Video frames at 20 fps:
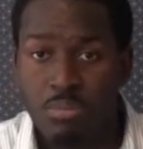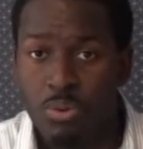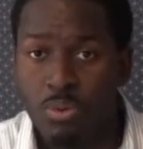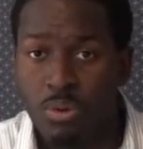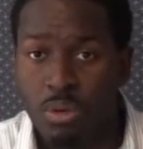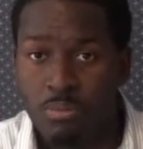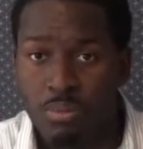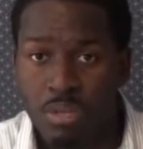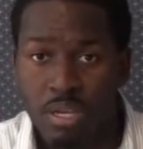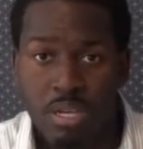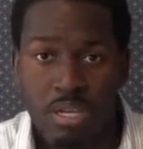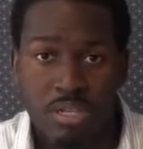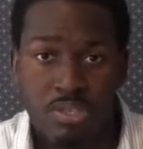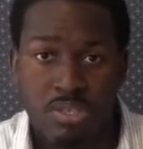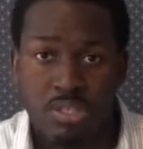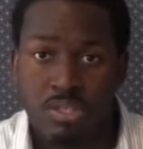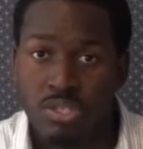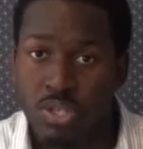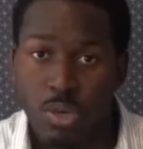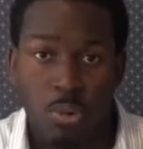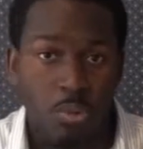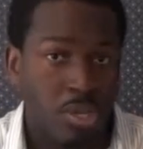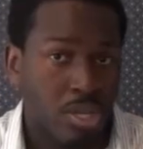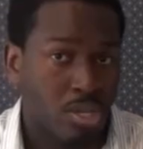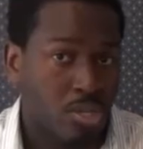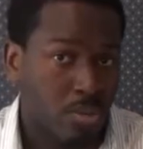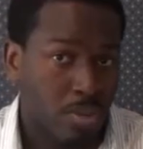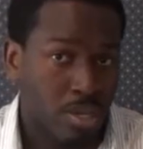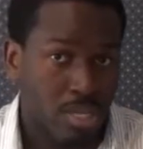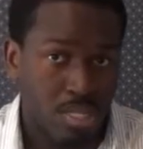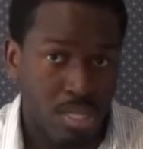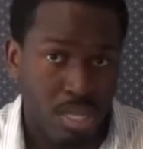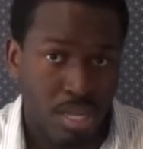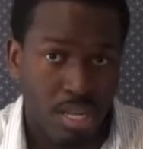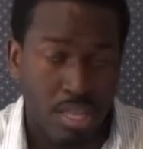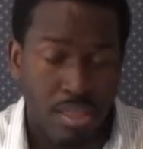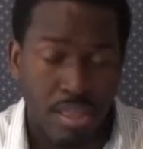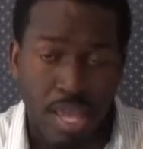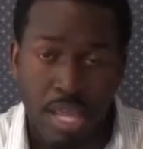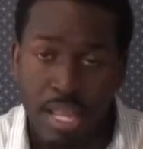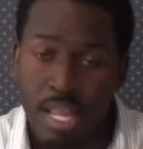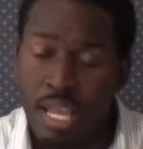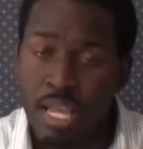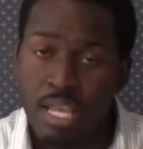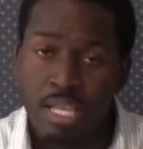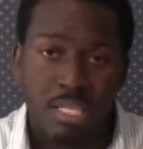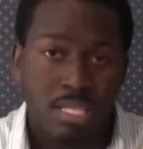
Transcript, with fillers: Blu-ray players. Sony's already stated that.